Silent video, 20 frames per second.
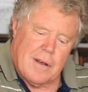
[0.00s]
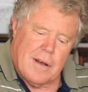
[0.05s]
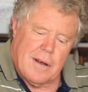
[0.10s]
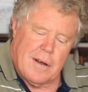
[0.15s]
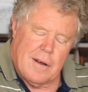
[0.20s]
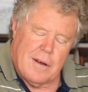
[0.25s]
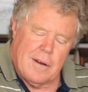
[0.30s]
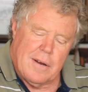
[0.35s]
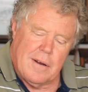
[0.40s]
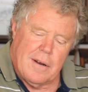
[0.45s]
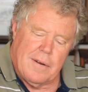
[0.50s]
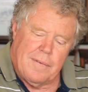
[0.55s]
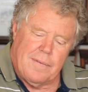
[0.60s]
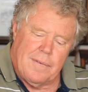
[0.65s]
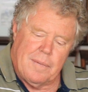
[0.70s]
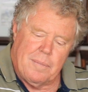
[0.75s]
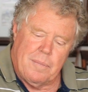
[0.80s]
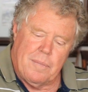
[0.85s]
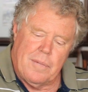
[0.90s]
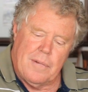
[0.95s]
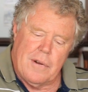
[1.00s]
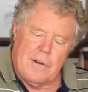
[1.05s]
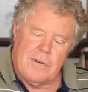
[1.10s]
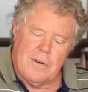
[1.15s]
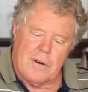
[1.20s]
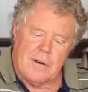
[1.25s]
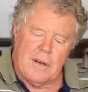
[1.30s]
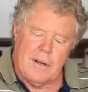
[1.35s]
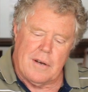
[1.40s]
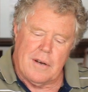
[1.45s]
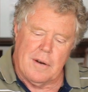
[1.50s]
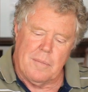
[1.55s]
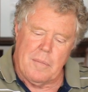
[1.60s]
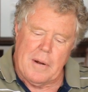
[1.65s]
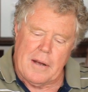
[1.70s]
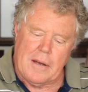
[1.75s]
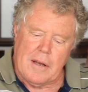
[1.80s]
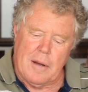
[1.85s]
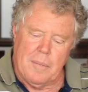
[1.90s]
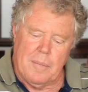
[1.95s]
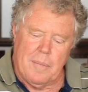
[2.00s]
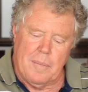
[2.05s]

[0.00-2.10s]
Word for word: So if the jockey did make a